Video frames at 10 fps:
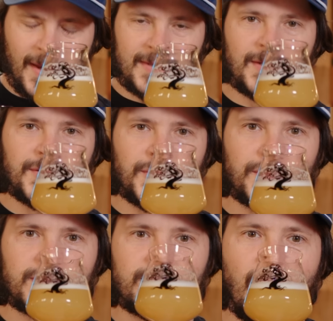Hazy
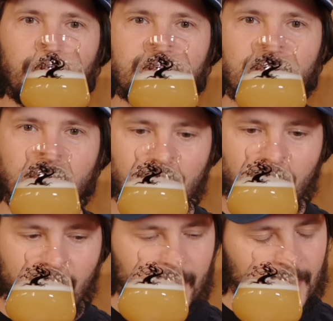Juice, Thomas in
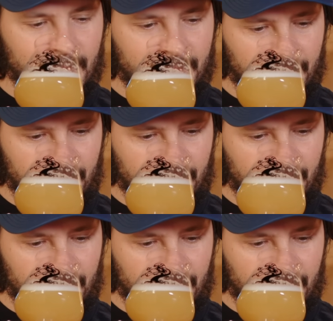Denmark.